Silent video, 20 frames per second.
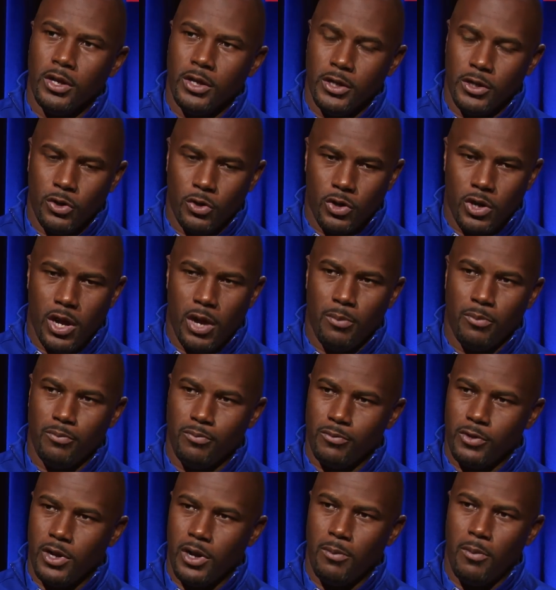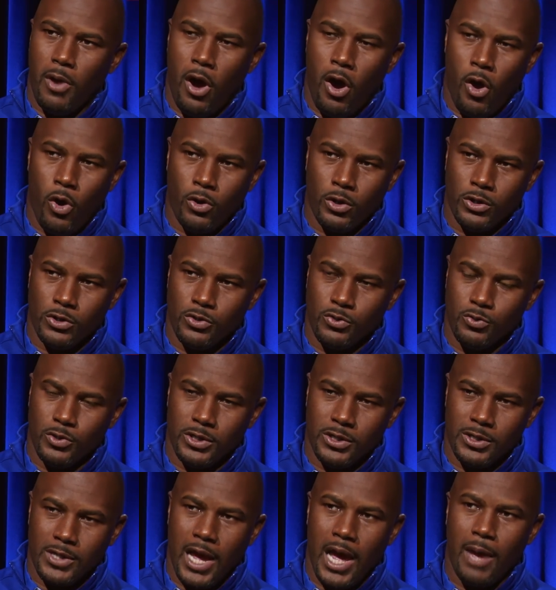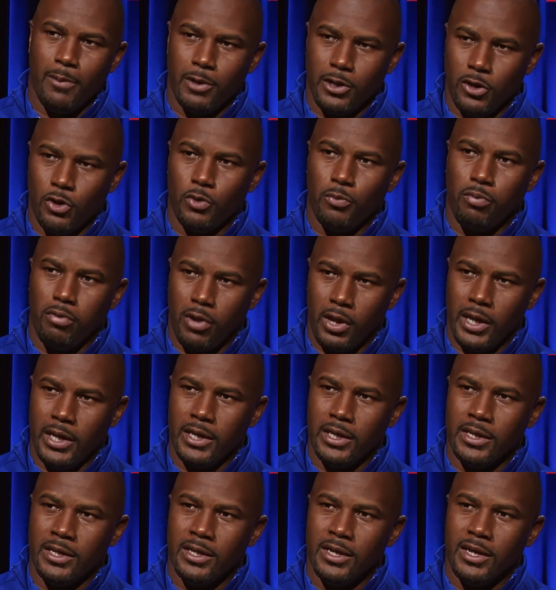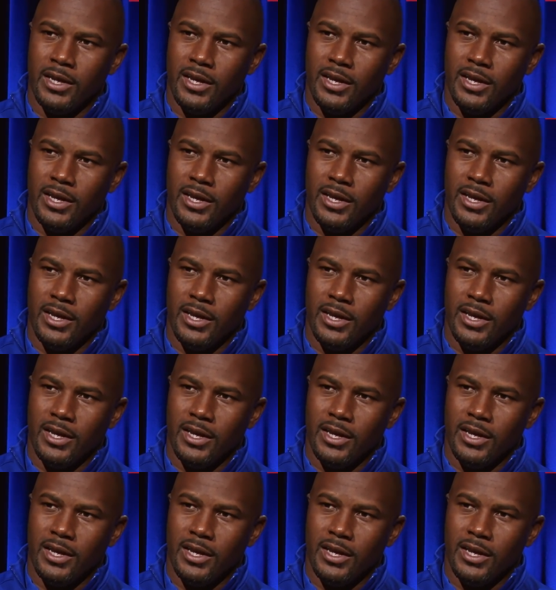you know, come August when it's time to go play,